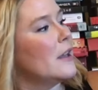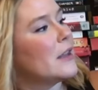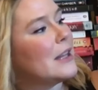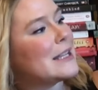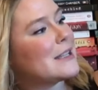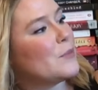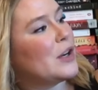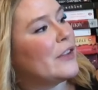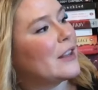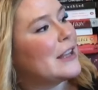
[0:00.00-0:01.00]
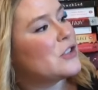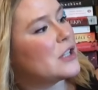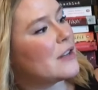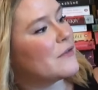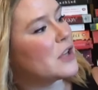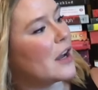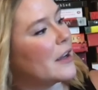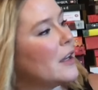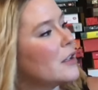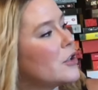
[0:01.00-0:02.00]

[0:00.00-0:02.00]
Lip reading: The Less Than Perfect Legend of Donna